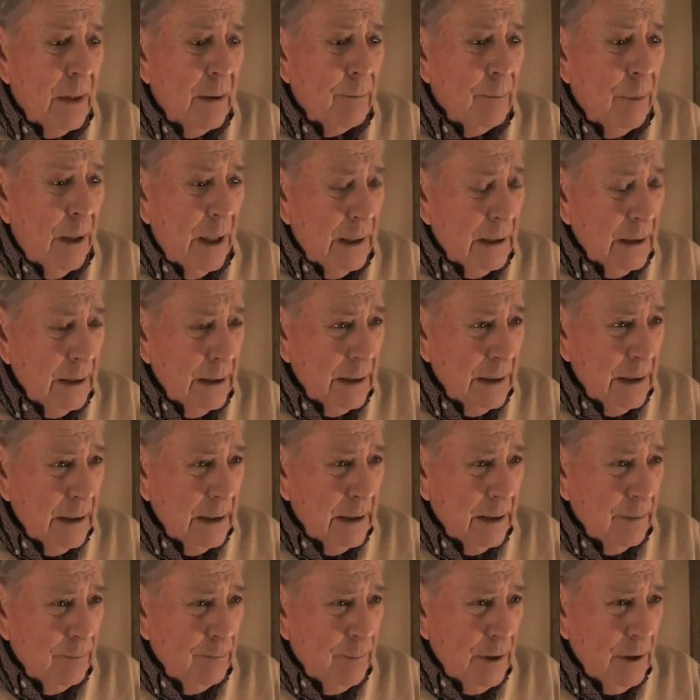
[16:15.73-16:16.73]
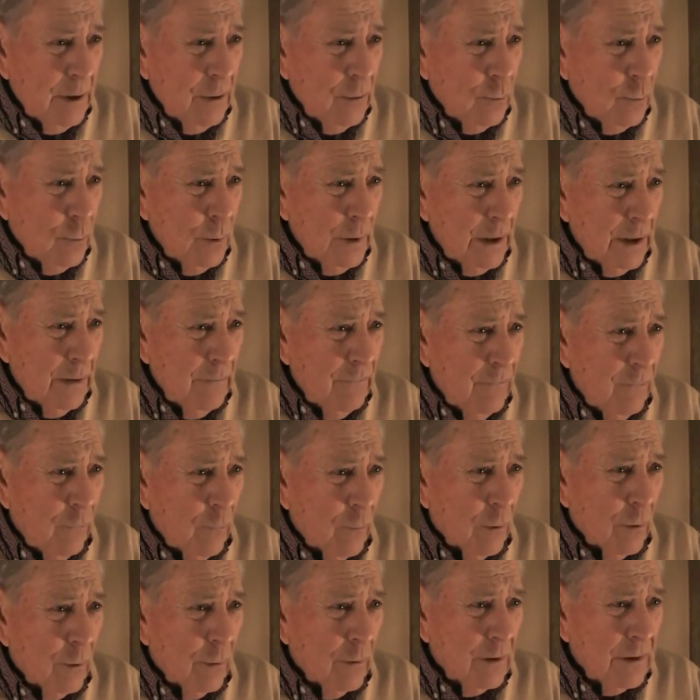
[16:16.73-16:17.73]
pilot on a
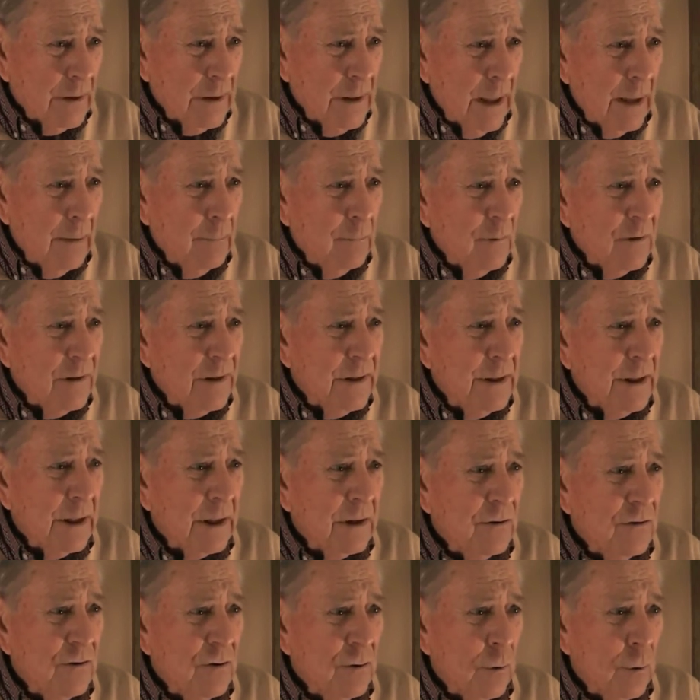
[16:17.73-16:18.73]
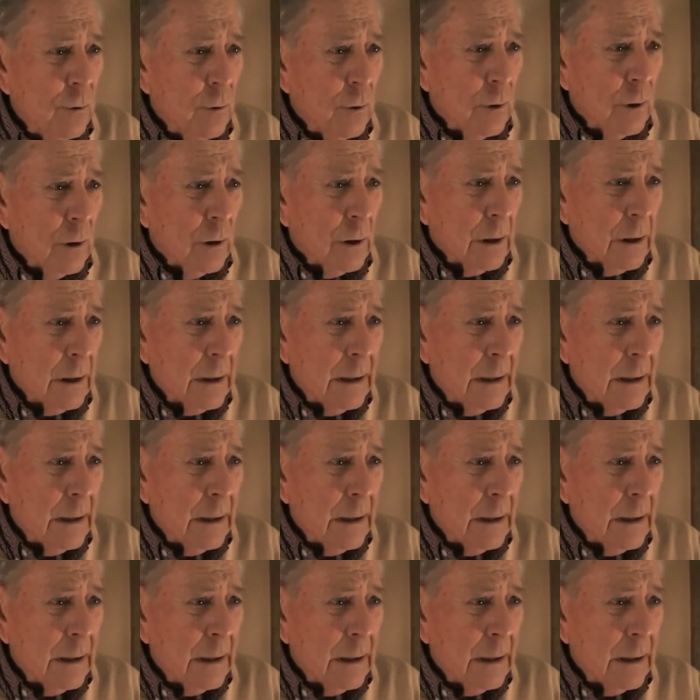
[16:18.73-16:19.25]
B-24, his name was Dick Zorn,